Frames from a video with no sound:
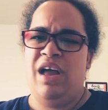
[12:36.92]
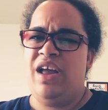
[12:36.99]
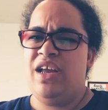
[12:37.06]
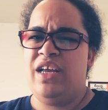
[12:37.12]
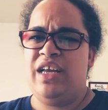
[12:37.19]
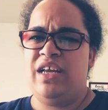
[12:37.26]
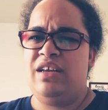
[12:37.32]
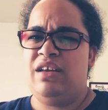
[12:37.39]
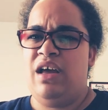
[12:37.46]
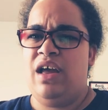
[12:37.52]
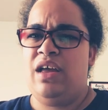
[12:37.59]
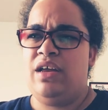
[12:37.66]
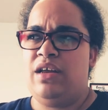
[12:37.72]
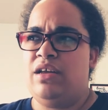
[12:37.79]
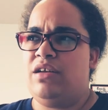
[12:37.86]
not,
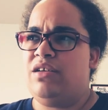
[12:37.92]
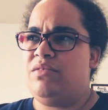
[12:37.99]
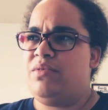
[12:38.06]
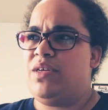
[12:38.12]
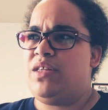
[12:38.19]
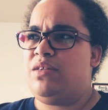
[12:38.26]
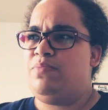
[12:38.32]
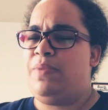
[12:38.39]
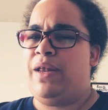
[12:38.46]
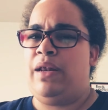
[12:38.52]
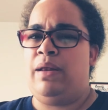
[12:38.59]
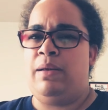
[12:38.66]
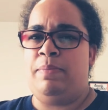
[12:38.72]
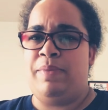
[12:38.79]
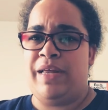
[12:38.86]
not, I've
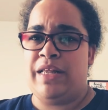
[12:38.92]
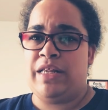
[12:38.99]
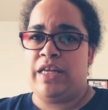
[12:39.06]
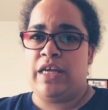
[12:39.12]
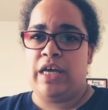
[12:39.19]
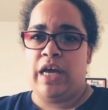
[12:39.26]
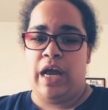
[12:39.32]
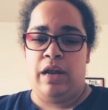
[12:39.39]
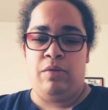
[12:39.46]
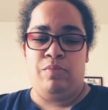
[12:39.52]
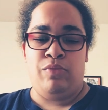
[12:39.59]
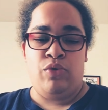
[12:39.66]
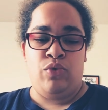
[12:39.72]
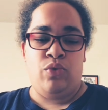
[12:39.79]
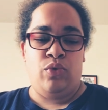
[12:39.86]
just been in a busy
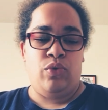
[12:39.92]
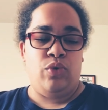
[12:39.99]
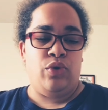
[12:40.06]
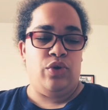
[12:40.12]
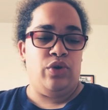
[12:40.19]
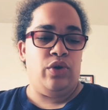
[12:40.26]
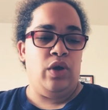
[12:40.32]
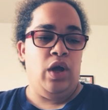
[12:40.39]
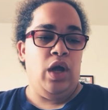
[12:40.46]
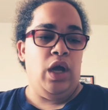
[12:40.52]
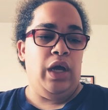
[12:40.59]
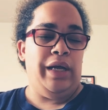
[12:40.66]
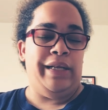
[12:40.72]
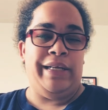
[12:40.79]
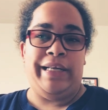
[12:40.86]
kind of mood or
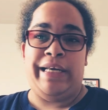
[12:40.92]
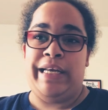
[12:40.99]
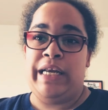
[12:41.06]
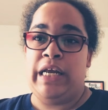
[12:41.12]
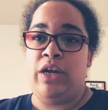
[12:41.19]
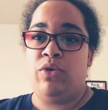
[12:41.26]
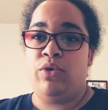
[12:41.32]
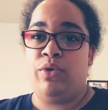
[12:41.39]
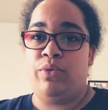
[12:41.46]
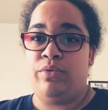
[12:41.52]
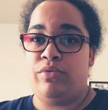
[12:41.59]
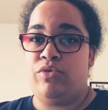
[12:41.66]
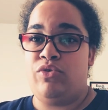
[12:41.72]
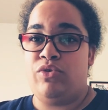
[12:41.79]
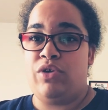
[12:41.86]
cleaning
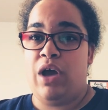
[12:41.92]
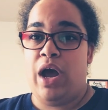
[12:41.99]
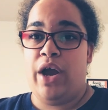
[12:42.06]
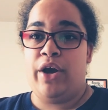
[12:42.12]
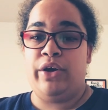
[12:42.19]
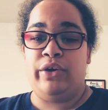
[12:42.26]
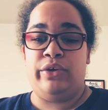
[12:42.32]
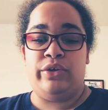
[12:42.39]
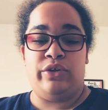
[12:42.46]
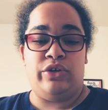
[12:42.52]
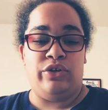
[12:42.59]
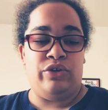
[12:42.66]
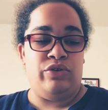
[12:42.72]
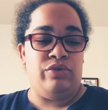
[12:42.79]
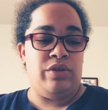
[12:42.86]
or too
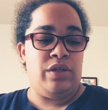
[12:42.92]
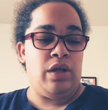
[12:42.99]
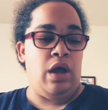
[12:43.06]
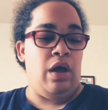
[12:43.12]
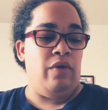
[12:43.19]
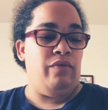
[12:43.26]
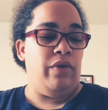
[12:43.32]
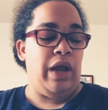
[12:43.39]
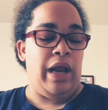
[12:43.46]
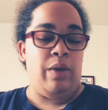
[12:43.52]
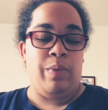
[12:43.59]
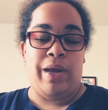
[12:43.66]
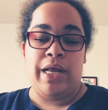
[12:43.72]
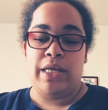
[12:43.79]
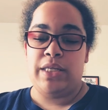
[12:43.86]
tired to do stuff.
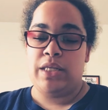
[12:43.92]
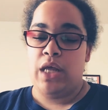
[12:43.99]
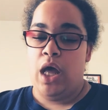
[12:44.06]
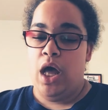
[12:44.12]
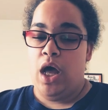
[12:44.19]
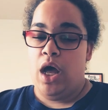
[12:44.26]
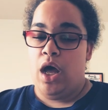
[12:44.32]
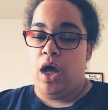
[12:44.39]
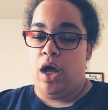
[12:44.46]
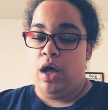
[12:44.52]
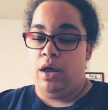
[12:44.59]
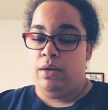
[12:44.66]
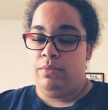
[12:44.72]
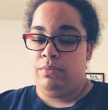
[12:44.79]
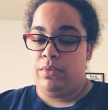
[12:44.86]
Anyways,
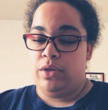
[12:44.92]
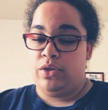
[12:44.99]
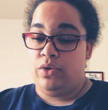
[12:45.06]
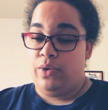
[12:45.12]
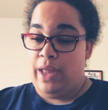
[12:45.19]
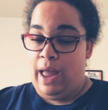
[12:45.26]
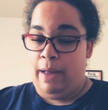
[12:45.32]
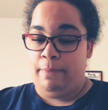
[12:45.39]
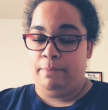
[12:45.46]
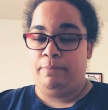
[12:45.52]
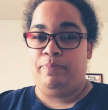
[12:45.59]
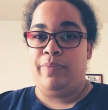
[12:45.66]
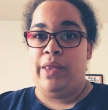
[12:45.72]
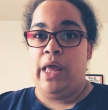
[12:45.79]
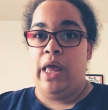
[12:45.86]
um, so yeah.